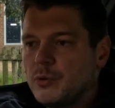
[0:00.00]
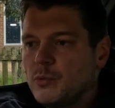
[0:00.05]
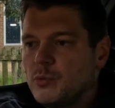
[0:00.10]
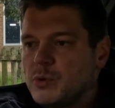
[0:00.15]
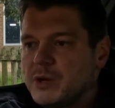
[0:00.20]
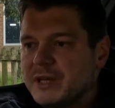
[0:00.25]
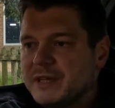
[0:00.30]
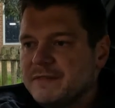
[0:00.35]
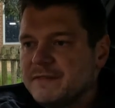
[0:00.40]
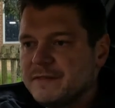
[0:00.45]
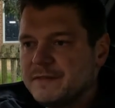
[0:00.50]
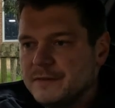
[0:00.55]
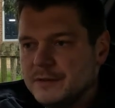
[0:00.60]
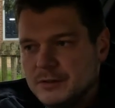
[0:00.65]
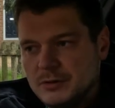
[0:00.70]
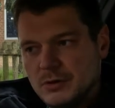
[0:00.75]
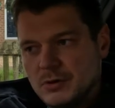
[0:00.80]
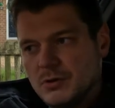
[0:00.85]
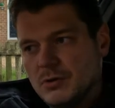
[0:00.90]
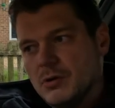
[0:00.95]
with
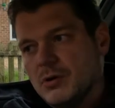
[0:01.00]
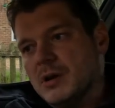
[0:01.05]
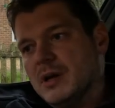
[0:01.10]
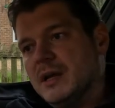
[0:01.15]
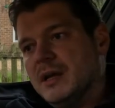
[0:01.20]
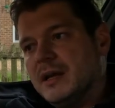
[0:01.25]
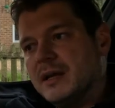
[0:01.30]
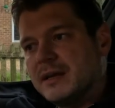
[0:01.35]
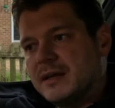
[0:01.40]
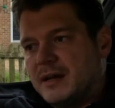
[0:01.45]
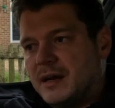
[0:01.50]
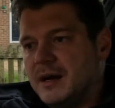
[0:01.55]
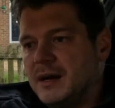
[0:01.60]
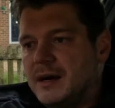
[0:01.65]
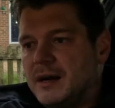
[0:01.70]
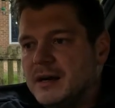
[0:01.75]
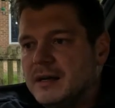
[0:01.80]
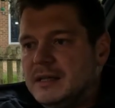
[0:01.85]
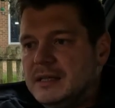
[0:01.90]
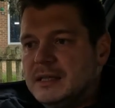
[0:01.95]
your
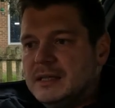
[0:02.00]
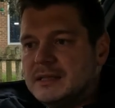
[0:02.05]
car.